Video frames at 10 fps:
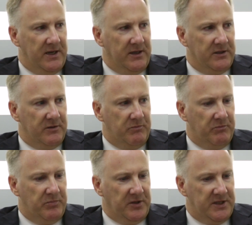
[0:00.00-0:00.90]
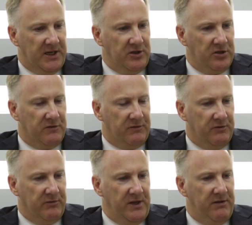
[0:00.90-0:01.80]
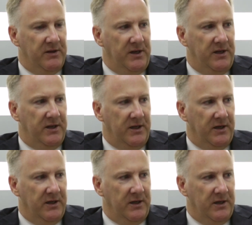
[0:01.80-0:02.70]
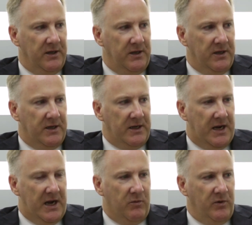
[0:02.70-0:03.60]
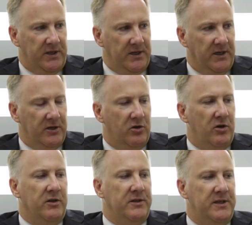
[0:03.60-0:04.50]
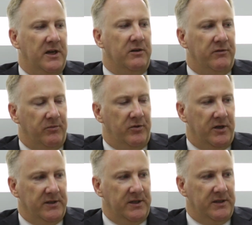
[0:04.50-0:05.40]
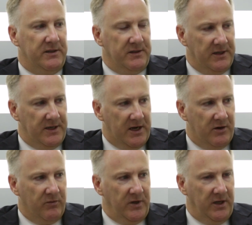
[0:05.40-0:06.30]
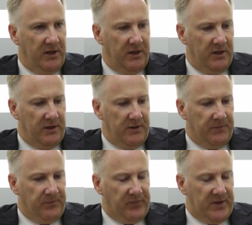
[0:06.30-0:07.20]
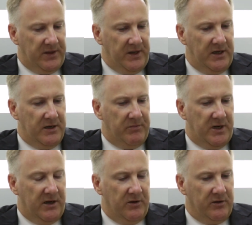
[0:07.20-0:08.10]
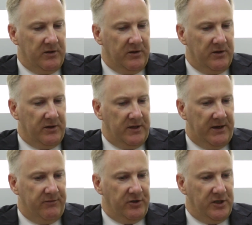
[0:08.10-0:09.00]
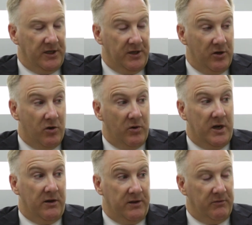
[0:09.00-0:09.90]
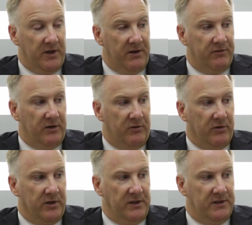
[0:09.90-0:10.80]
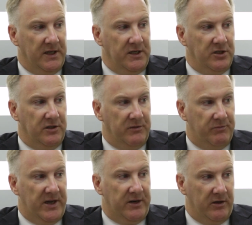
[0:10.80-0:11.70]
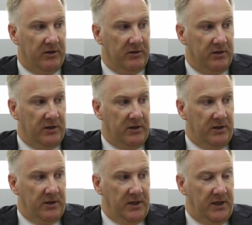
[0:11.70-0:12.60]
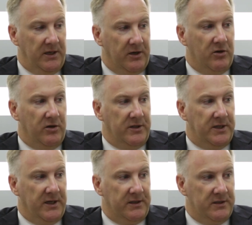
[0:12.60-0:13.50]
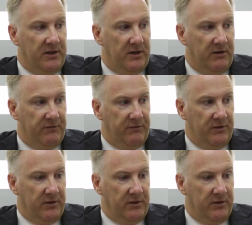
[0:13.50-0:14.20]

as potential for rethinking how we take cost out of our processes and how we think about leveraging the know-how that we have in our organizations better in the context of